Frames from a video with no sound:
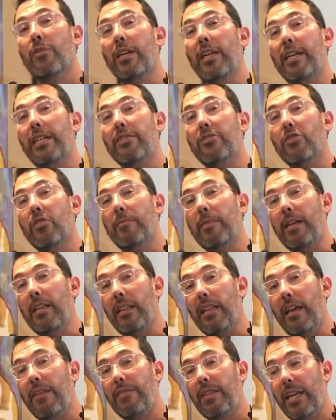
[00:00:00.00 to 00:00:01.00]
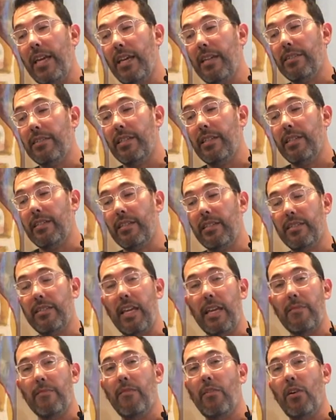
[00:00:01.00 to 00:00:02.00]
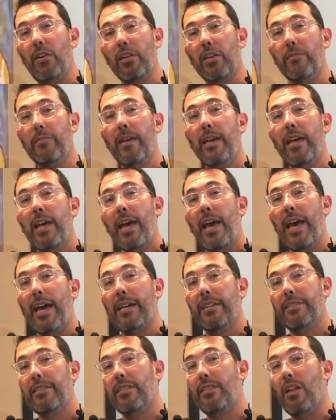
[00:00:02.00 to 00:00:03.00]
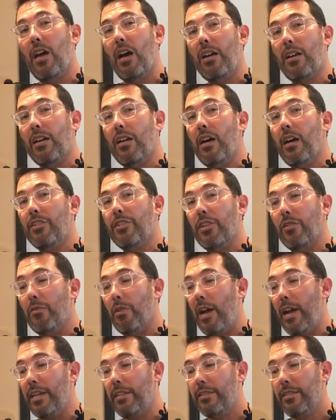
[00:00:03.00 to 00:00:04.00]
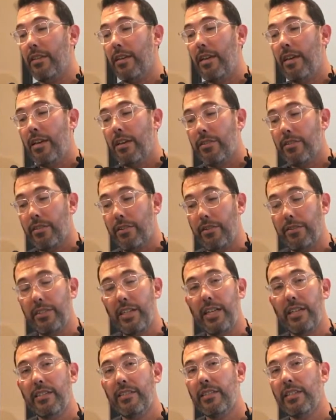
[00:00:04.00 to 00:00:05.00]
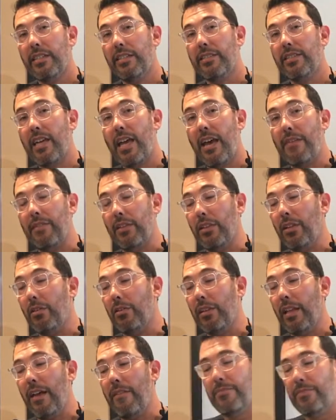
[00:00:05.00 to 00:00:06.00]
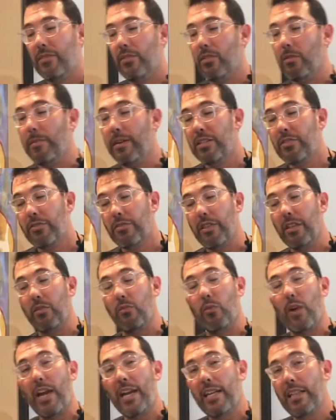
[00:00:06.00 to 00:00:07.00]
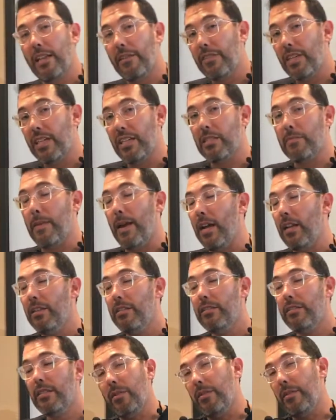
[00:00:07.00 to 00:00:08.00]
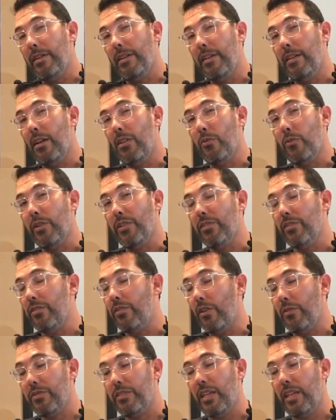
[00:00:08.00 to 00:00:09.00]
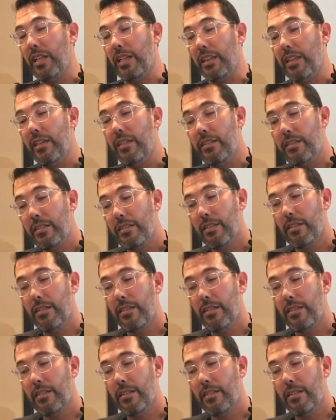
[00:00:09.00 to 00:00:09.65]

I insert my left hand that it's the same volume as the non-agogic rights. So tendency is to have a low left. So make sure that the right and left hand is balanced. In other words, don't sound like this.